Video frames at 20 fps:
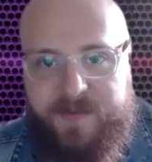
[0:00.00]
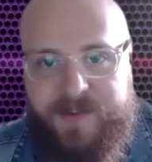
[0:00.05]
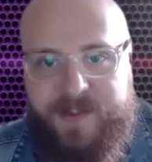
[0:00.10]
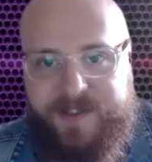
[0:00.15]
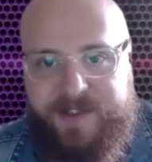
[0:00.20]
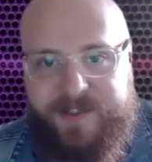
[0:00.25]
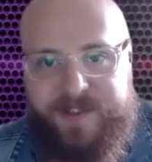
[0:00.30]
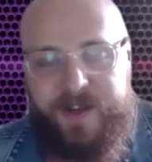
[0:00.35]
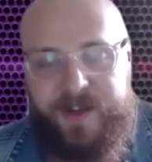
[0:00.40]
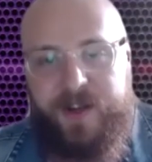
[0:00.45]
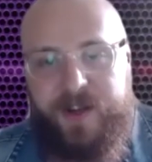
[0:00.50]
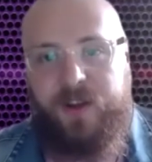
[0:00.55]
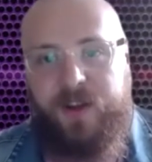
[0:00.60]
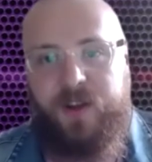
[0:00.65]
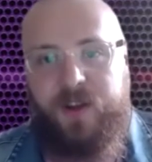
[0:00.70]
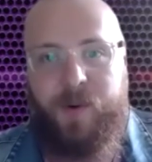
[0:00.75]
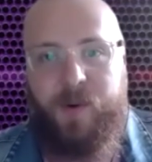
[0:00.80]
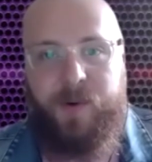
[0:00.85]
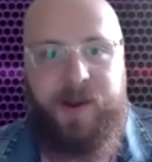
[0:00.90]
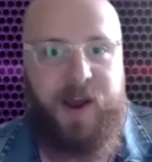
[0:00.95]
of just
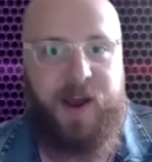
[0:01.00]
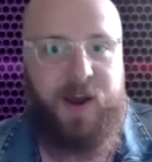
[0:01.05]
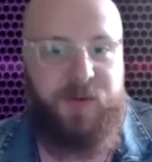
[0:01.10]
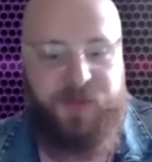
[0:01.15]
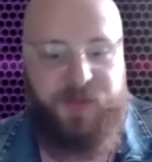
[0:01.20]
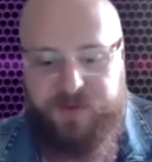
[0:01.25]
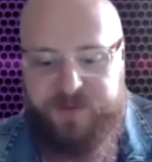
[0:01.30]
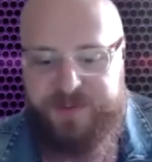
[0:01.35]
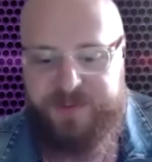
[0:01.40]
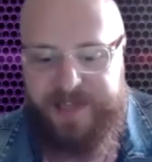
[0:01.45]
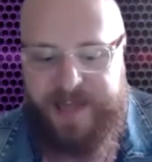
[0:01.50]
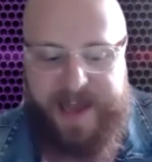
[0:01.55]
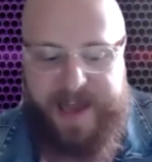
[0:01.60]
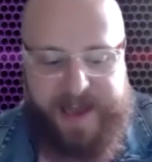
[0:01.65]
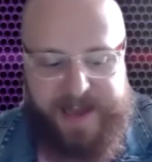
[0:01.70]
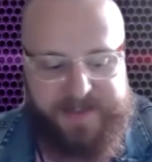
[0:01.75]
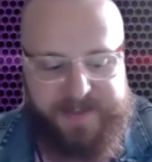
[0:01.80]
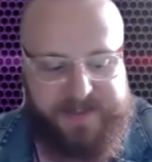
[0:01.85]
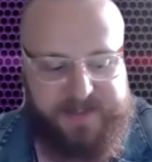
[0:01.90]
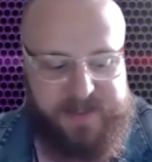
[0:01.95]
going out those
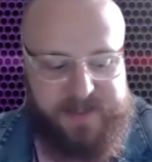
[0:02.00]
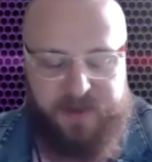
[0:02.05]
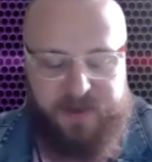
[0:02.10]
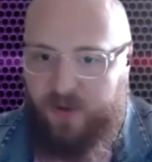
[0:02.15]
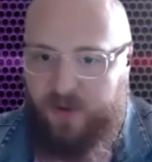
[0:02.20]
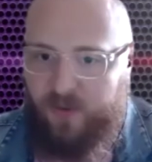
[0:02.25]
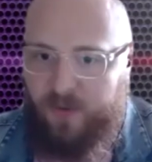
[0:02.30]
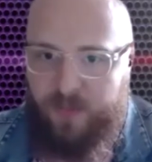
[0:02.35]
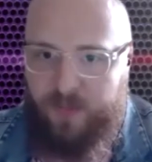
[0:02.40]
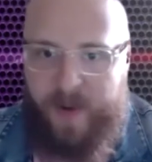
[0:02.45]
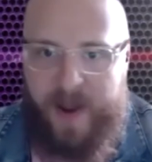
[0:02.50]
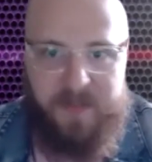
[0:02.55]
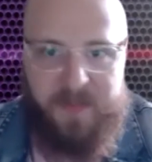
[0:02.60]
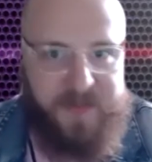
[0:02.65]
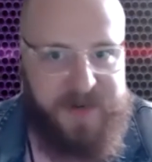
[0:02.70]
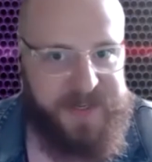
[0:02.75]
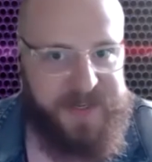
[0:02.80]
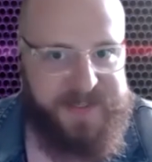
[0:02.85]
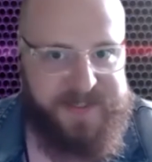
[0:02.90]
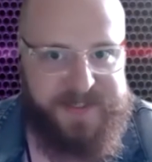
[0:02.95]
last little
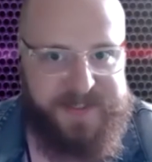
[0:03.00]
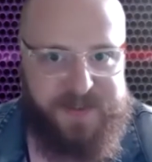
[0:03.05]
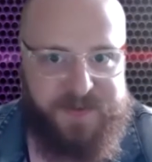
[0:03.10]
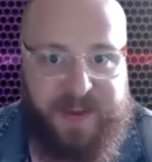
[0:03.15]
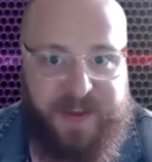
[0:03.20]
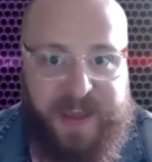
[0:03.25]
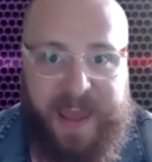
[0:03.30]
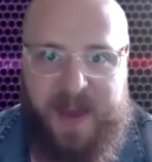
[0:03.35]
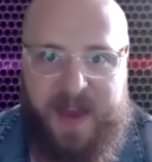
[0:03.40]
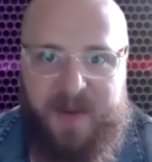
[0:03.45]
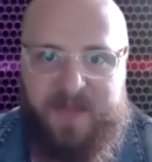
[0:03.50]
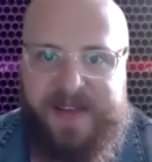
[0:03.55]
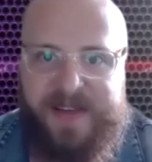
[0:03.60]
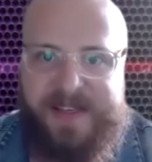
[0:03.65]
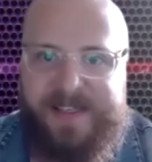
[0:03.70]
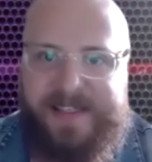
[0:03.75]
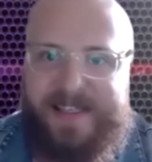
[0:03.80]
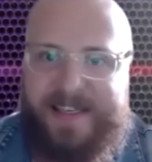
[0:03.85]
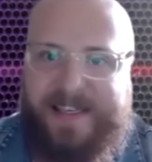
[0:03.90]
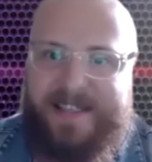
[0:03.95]
remnants of
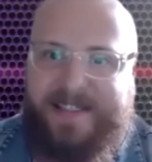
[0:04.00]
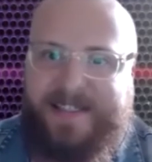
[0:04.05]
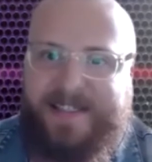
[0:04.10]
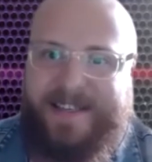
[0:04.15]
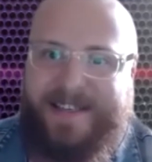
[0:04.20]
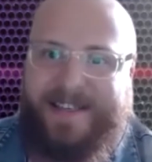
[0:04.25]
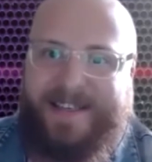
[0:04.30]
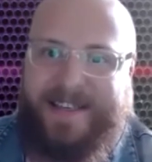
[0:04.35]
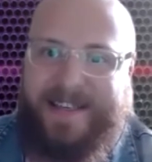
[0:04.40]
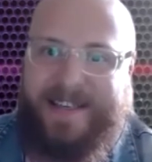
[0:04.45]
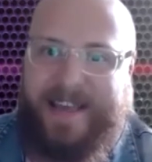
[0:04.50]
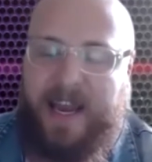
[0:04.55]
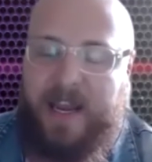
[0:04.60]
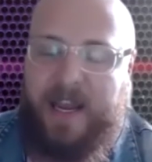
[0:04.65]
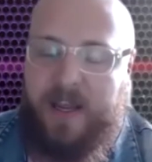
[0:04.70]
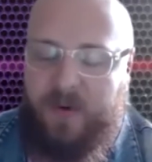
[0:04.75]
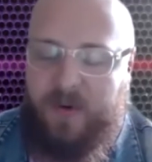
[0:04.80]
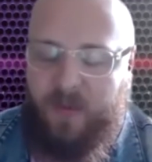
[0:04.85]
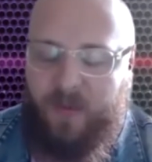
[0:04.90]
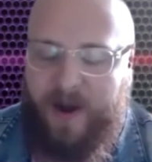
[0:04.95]
camping season,
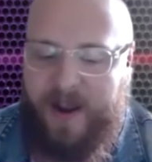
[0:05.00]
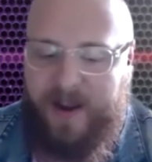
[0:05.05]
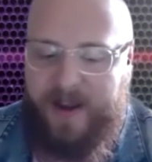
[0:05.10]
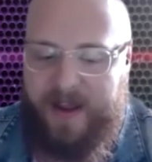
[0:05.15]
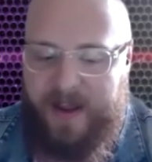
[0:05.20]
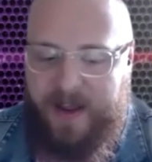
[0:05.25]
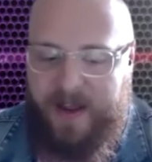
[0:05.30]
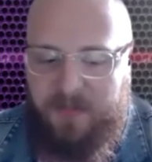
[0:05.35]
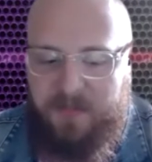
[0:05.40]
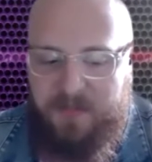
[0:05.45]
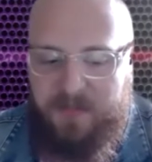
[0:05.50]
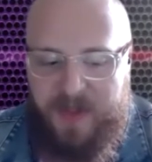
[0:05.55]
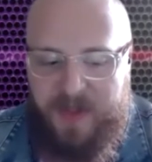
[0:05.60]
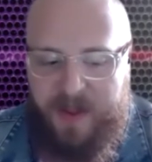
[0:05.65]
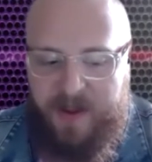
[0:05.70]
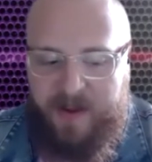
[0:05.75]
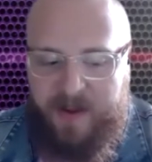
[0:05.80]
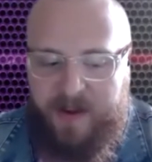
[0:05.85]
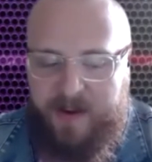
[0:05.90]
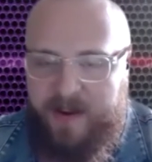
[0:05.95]
getting ready
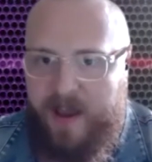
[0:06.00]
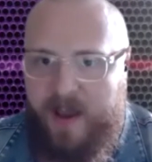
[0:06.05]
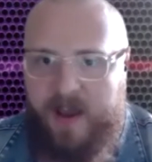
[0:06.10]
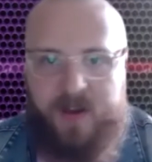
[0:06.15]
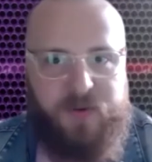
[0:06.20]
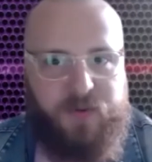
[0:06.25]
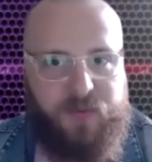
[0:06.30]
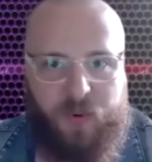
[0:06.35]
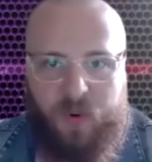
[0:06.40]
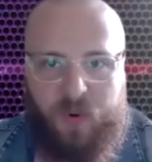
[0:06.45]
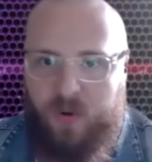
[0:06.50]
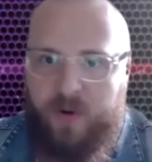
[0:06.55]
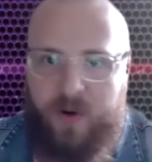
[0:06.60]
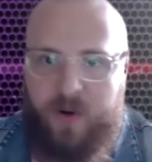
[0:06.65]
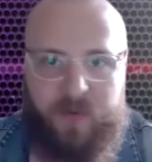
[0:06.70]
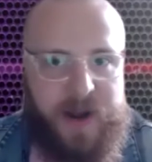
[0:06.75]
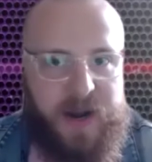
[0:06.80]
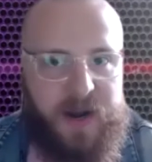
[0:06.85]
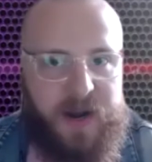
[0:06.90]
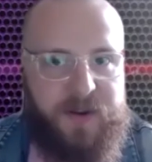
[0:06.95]
and yeah, you're rolling
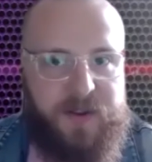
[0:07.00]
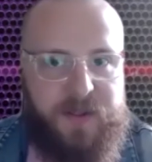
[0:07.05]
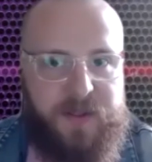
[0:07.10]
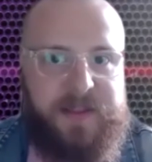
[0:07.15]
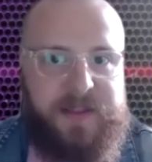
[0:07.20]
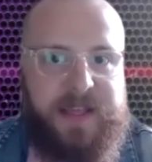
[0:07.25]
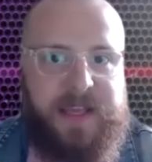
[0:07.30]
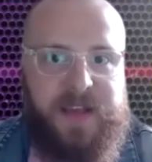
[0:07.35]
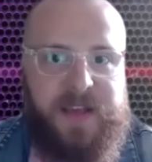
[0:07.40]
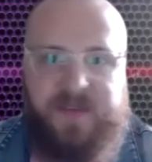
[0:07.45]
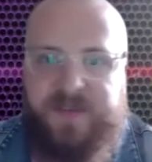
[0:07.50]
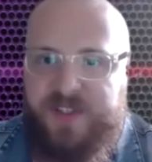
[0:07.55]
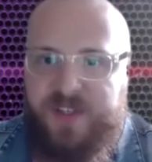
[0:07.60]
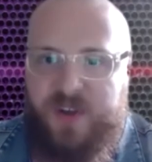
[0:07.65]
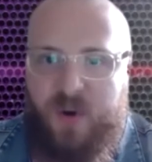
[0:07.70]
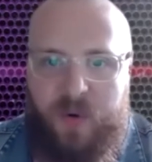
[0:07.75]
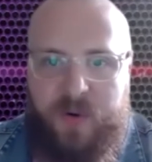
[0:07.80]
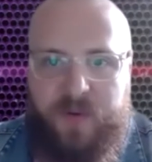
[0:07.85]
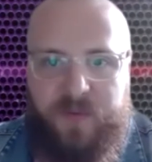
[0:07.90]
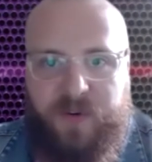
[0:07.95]
around in leaves,
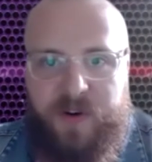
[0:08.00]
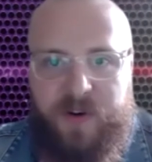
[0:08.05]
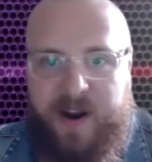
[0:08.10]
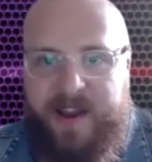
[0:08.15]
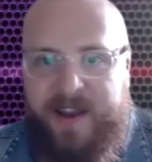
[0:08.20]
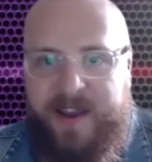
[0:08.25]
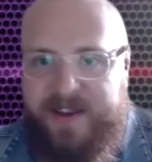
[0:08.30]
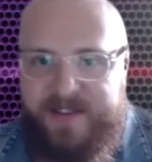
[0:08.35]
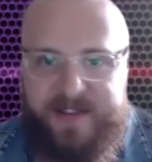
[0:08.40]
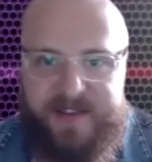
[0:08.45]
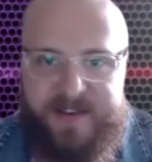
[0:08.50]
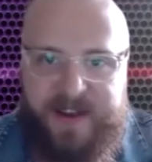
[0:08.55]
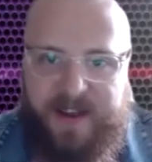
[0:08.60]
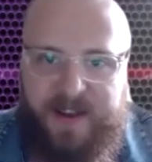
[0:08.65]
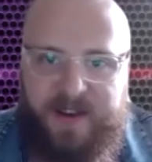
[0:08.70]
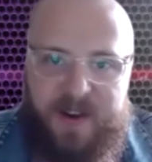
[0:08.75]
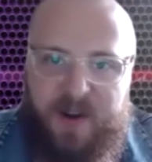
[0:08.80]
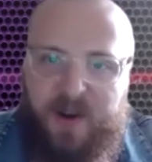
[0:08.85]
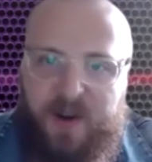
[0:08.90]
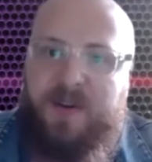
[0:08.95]
going for hikes, and yeah,
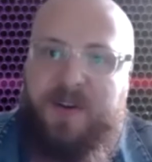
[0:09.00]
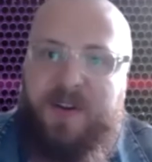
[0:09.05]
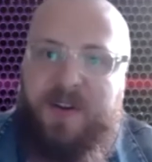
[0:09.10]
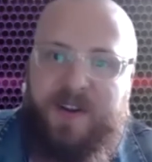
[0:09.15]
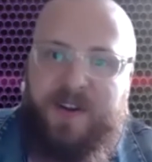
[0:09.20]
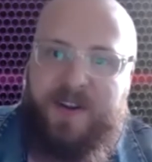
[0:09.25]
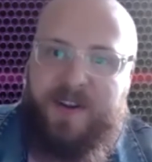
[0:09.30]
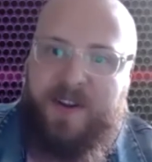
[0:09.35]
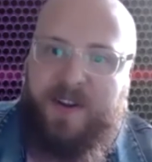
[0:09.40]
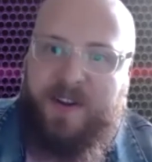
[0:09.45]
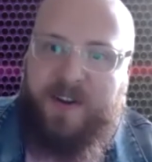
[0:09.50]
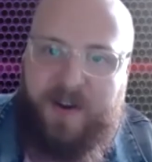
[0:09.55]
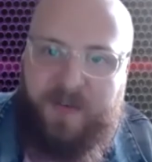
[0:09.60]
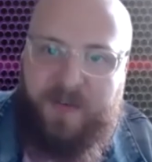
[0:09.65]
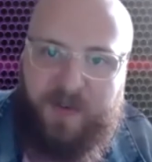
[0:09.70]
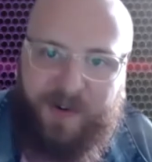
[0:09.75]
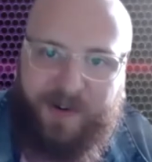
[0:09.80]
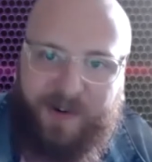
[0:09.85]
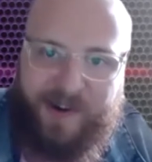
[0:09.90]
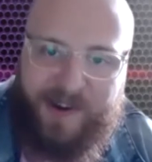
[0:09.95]
you know, you
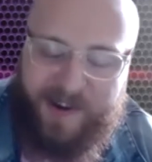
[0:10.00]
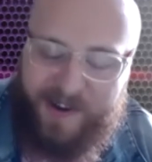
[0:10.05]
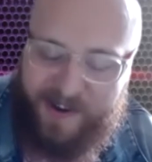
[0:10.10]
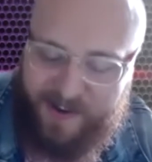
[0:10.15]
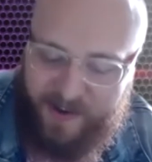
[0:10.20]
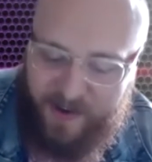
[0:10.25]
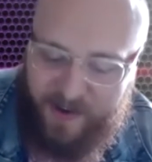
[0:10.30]
never uh,